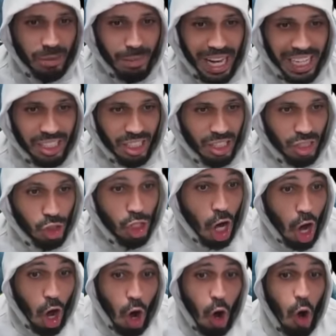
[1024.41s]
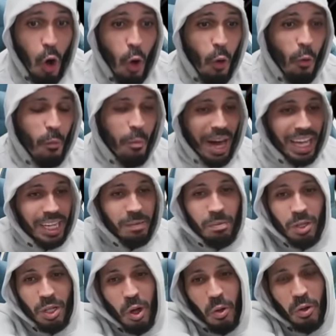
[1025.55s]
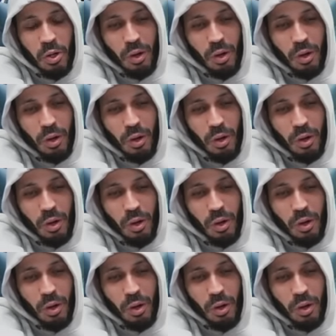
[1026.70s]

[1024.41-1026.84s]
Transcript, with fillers: Badges, yo, Mike Malone,